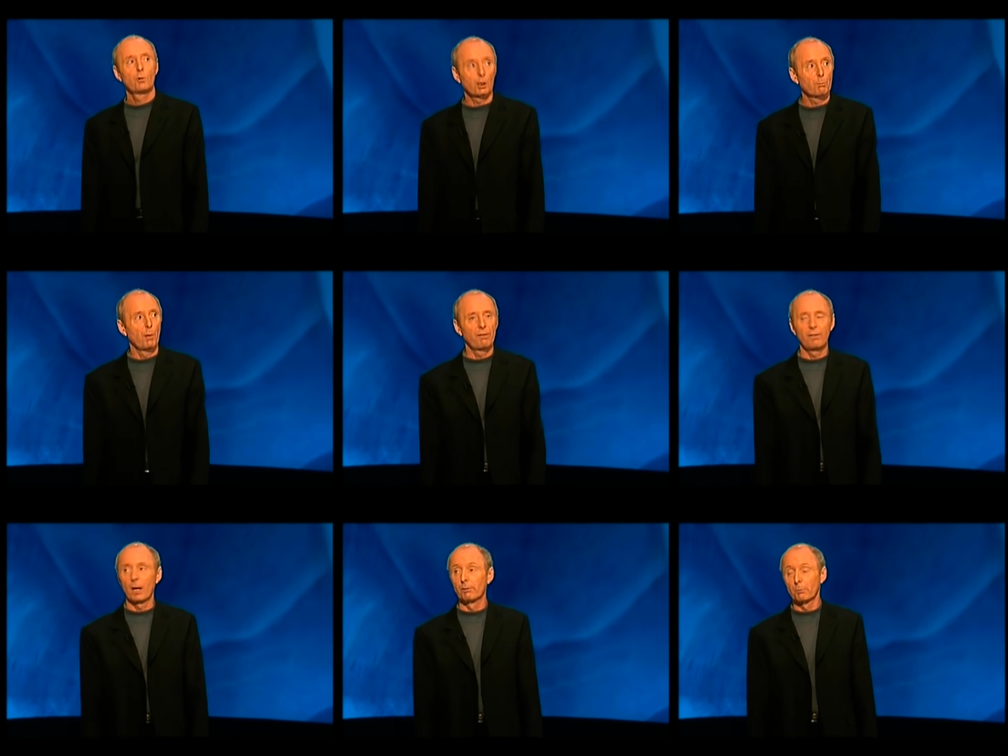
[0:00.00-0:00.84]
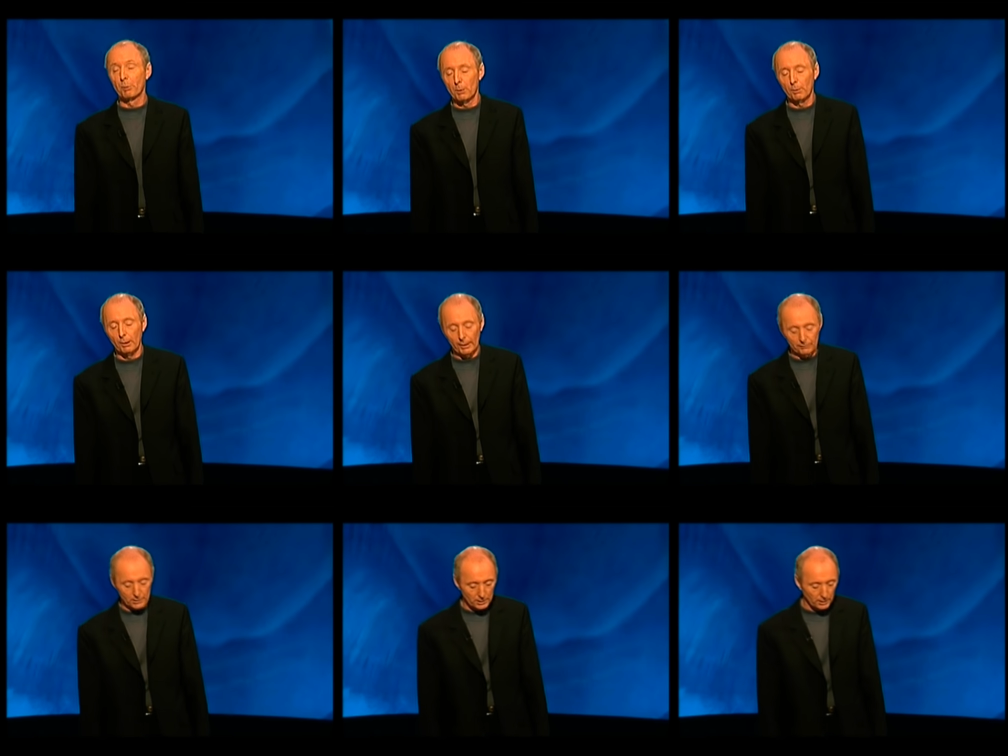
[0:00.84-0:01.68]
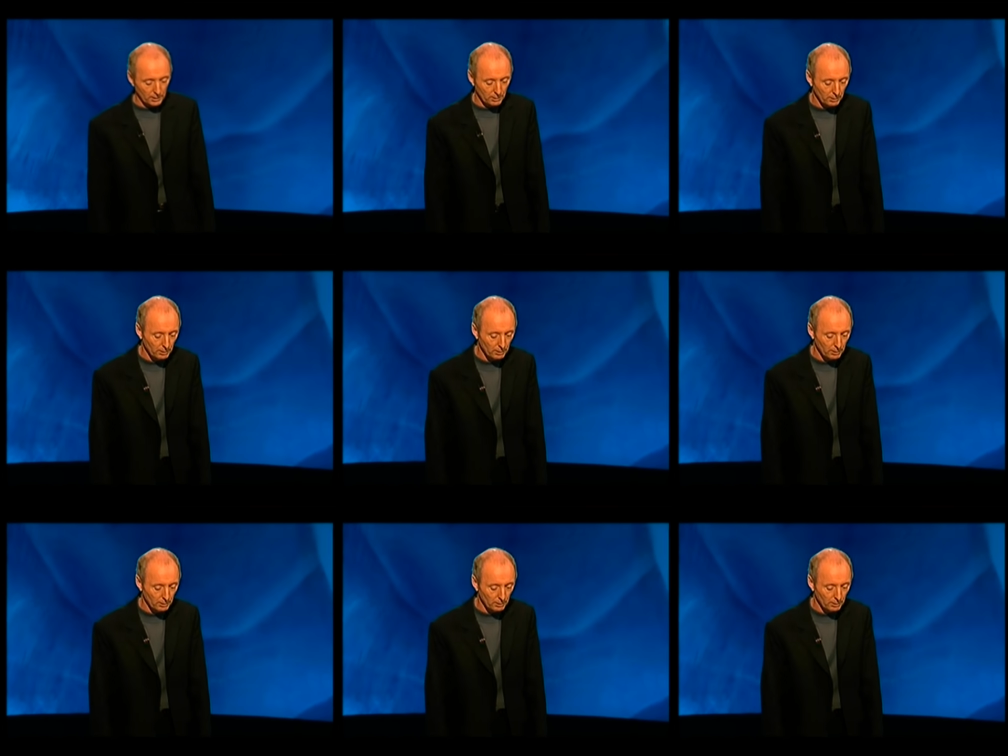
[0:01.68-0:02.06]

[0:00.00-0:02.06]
Not my favourite people, I have to say that.